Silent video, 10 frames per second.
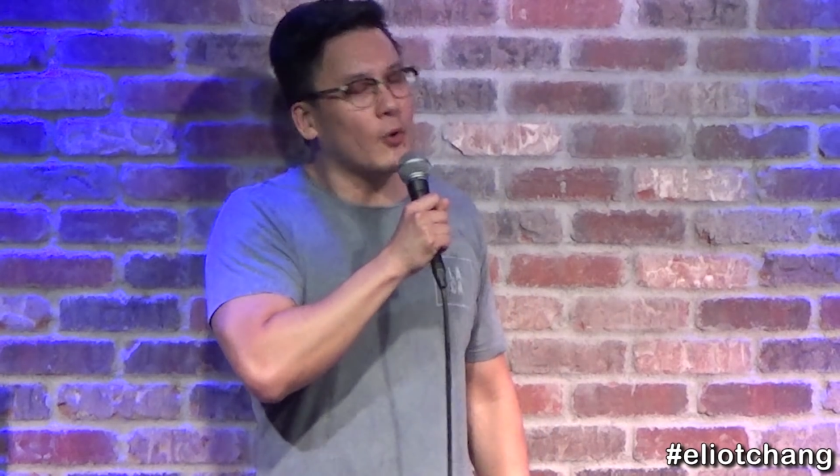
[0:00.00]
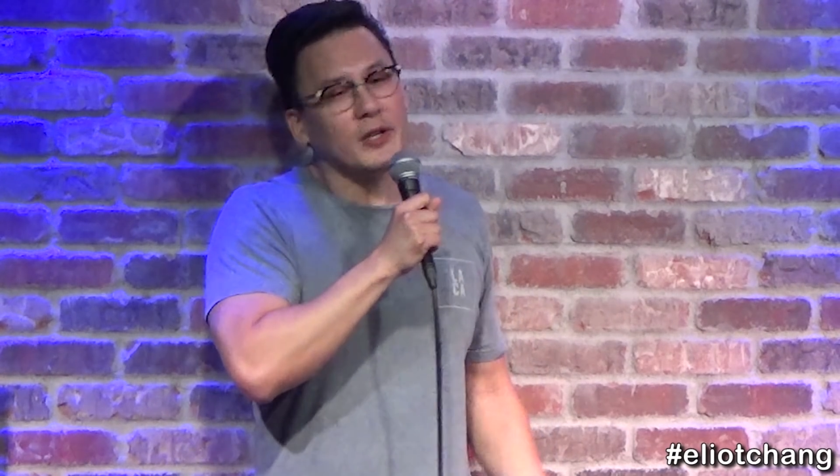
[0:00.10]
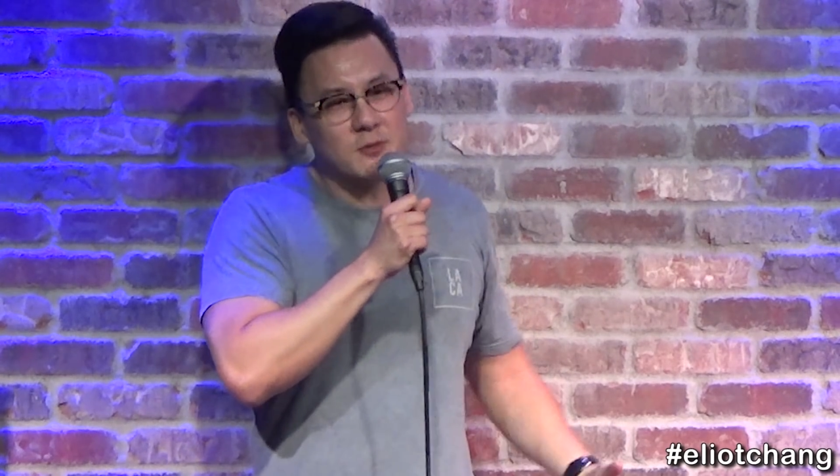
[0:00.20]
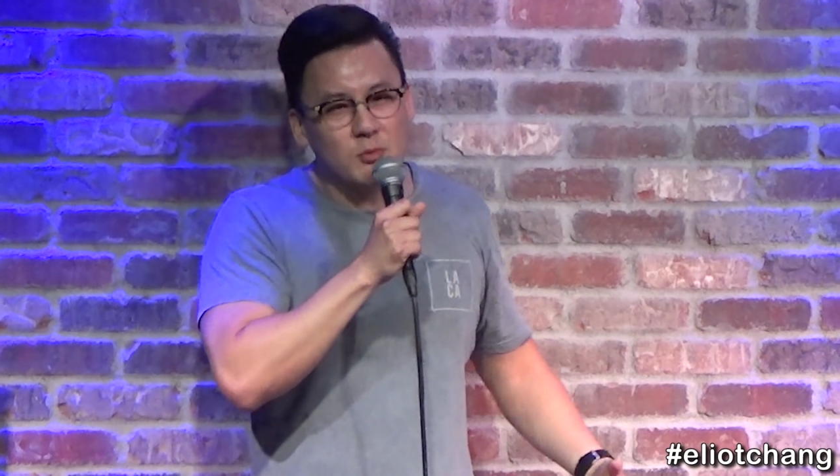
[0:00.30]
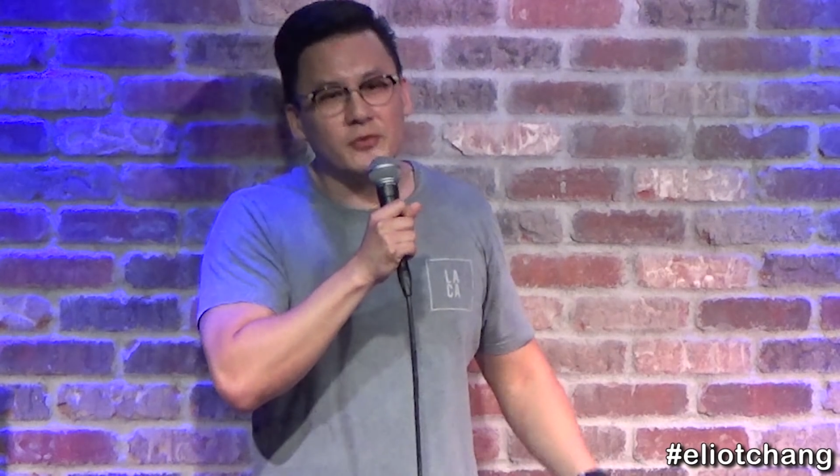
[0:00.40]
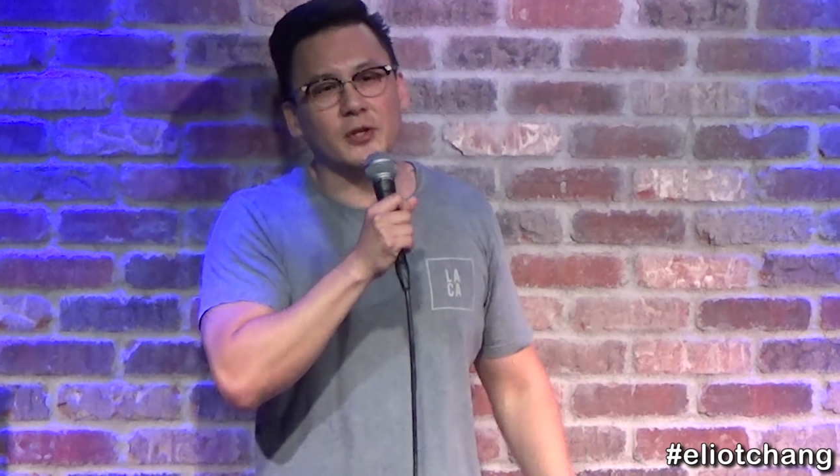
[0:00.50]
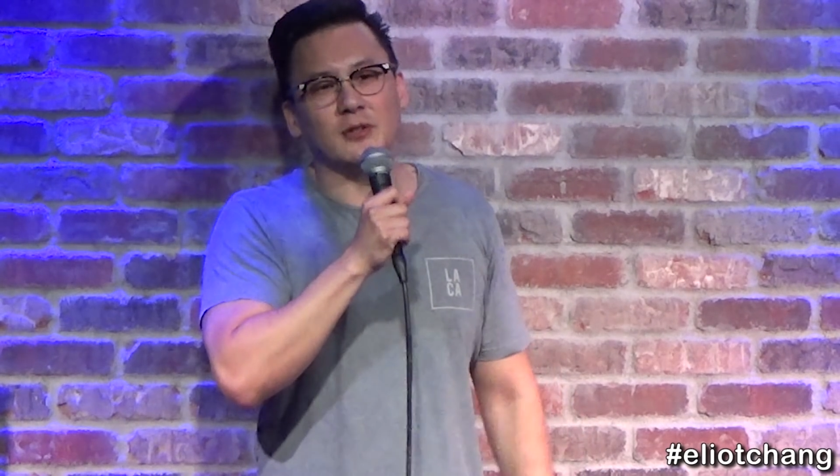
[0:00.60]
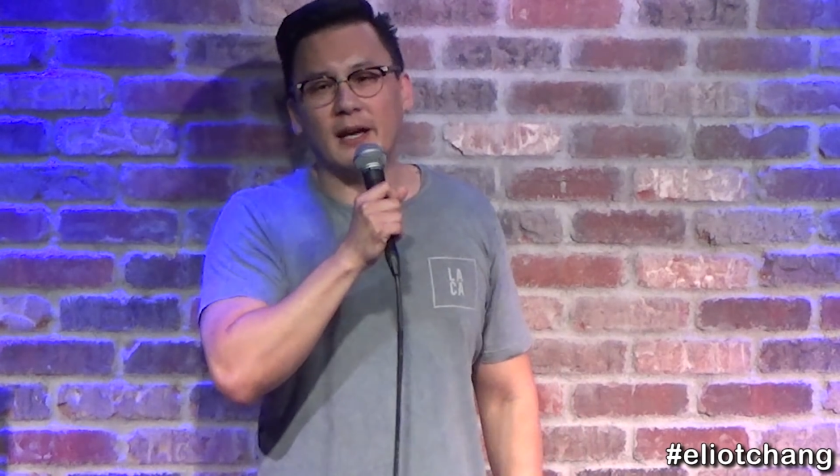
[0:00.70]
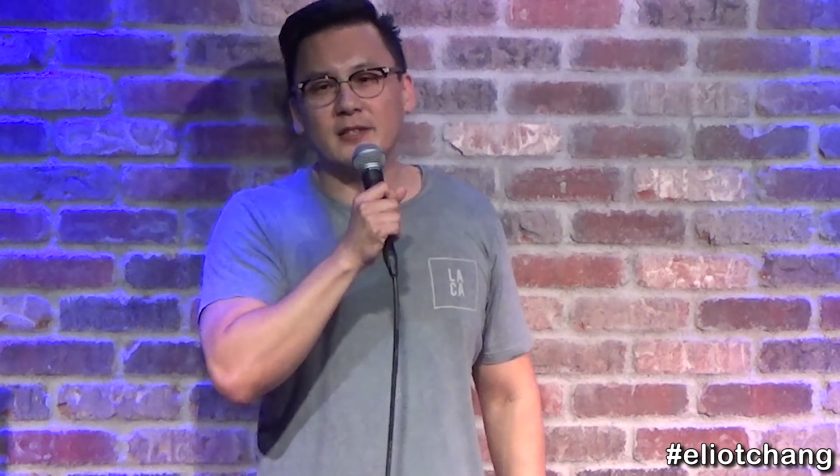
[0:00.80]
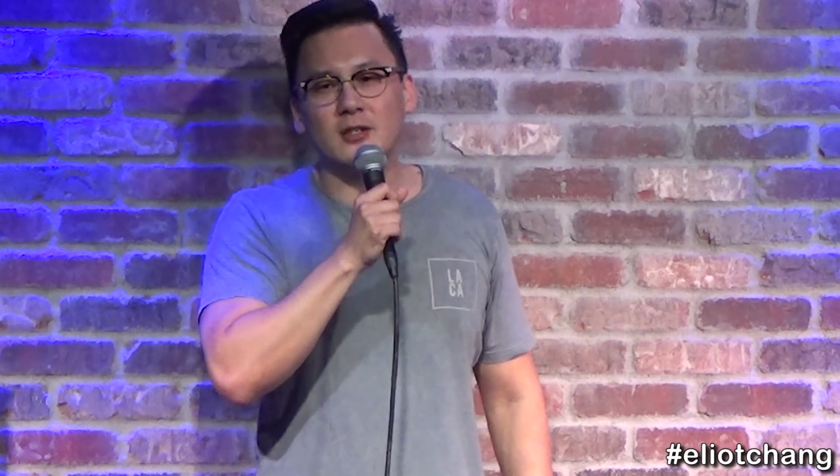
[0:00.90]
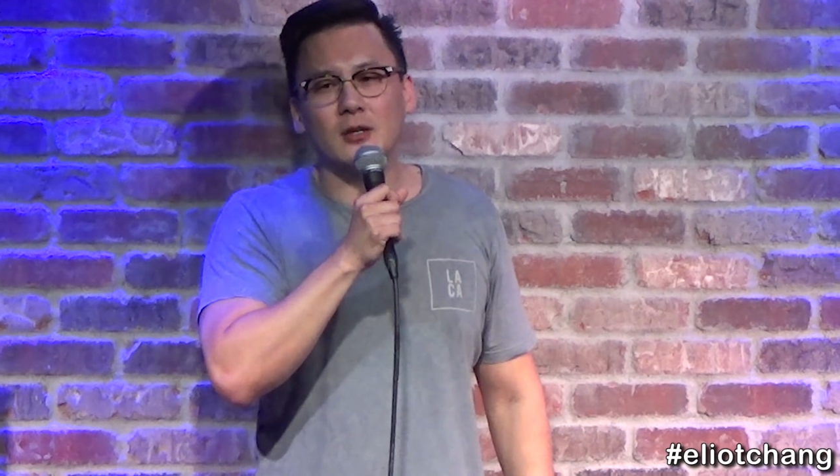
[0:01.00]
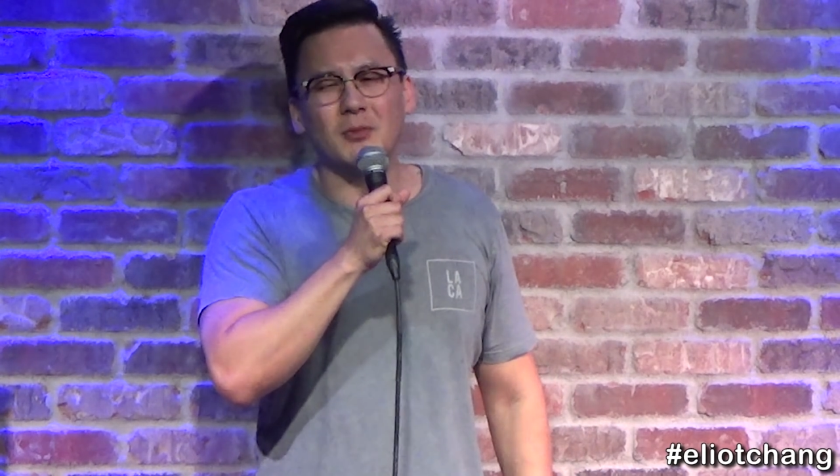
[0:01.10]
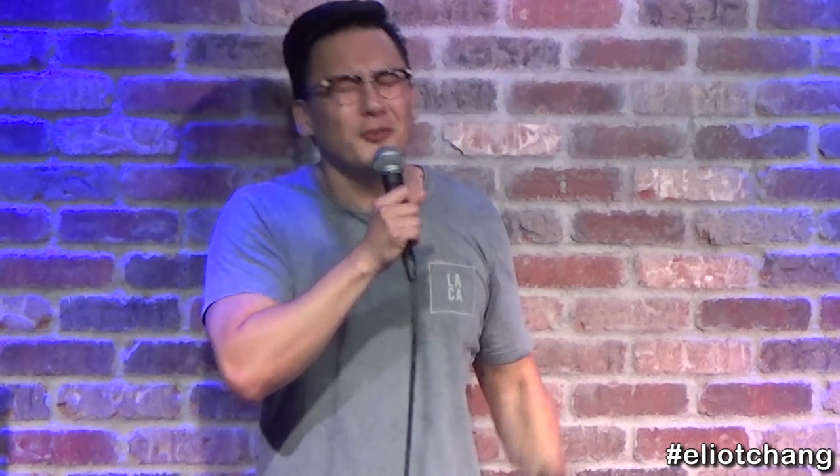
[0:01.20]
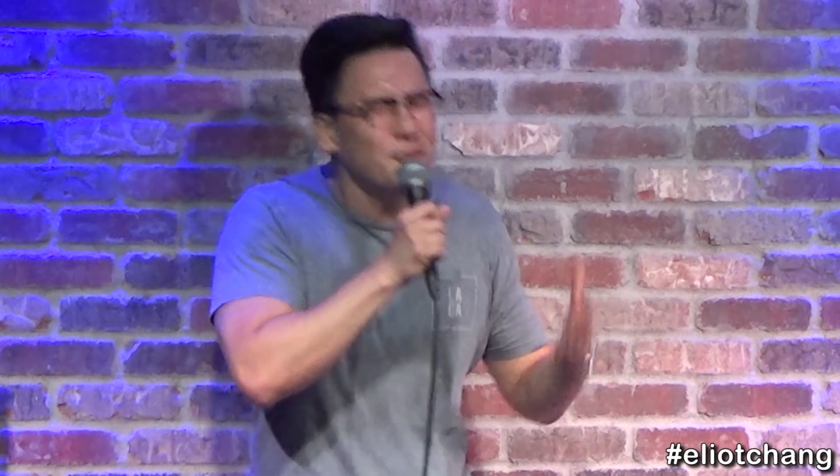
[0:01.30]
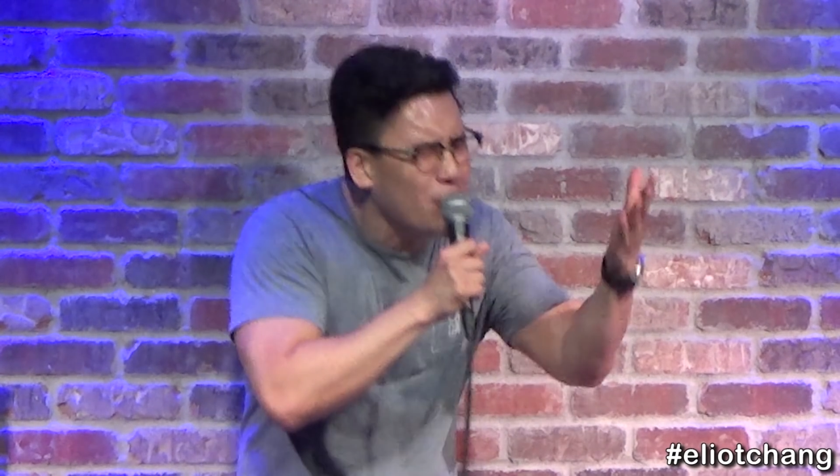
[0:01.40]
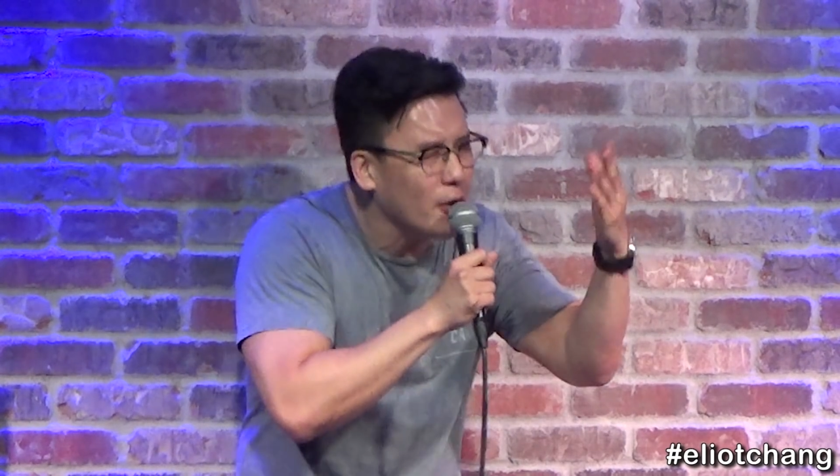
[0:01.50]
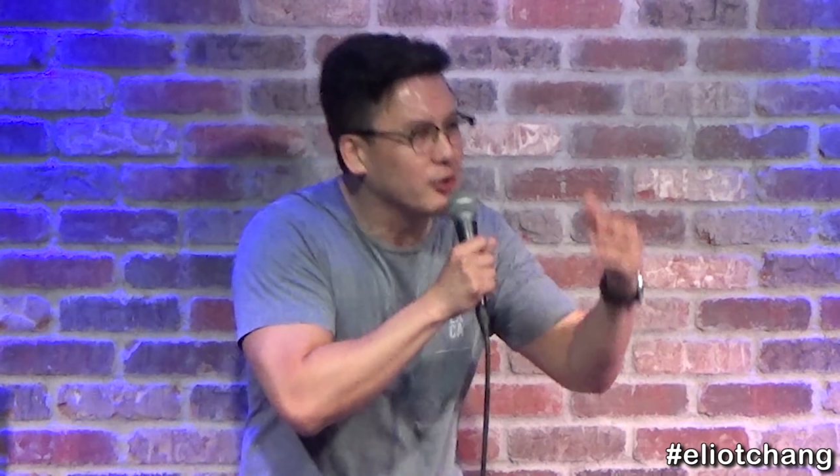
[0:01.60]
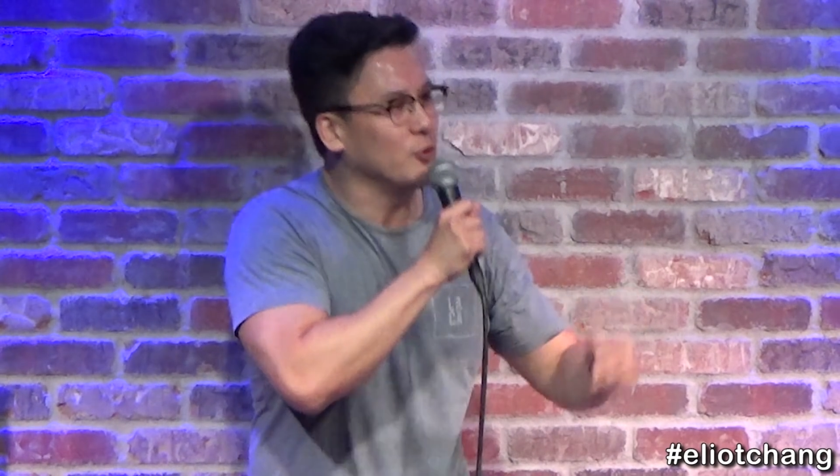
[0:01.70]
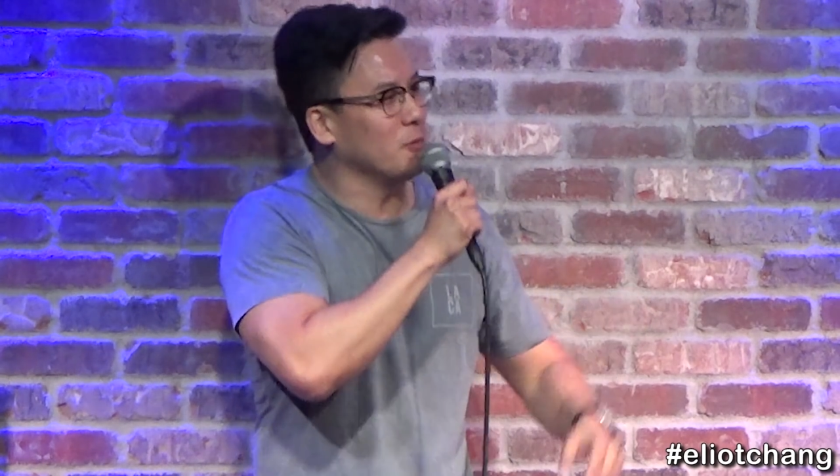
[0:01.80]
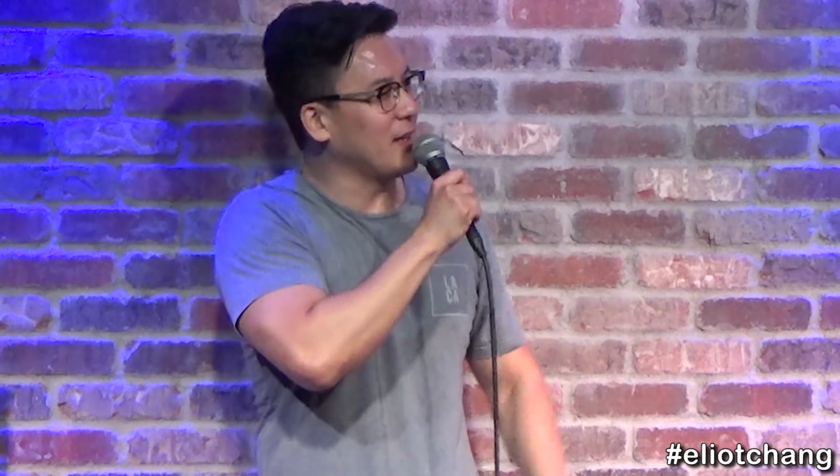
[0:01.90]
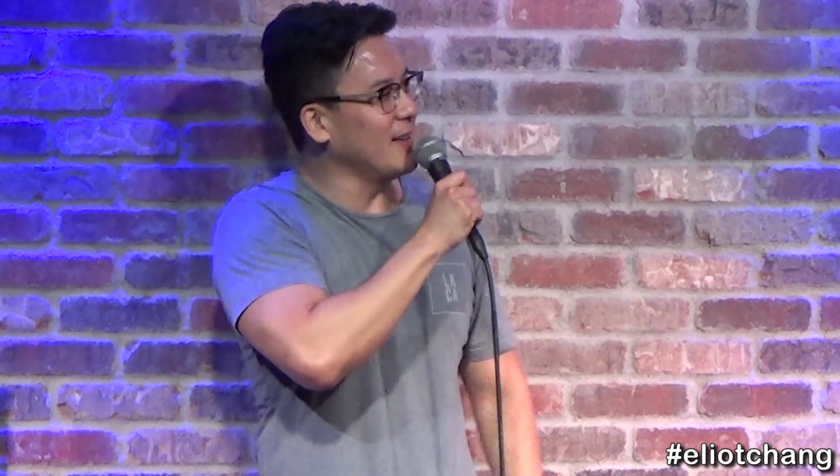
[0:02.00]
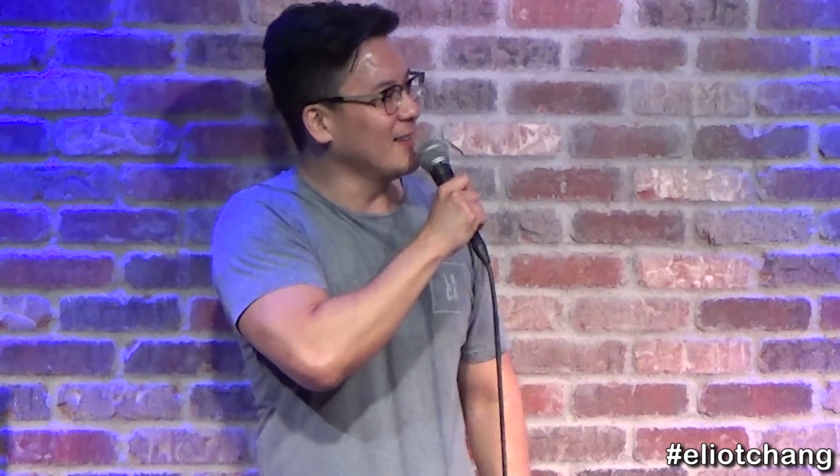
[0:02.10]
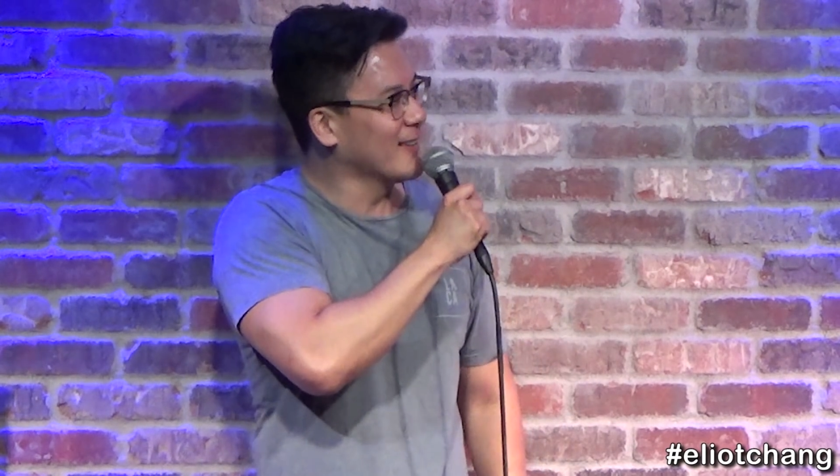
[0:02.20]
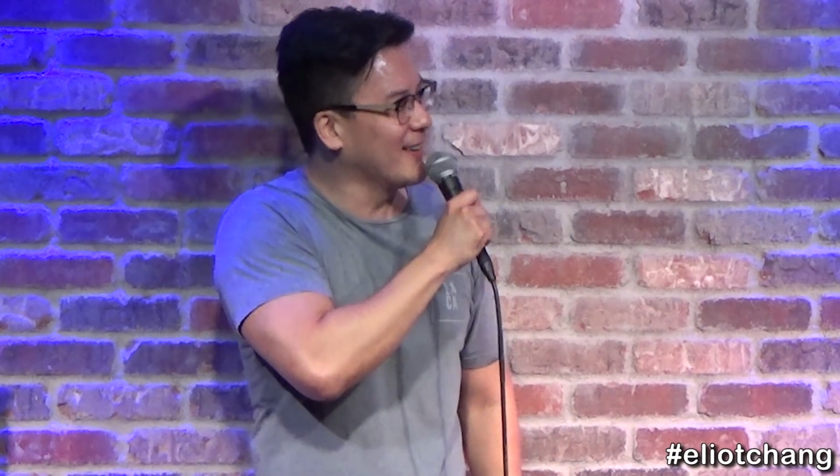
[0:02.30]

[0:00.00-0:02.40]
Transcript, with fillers: oh, I just moved here last year, I'm like, fuck you, man.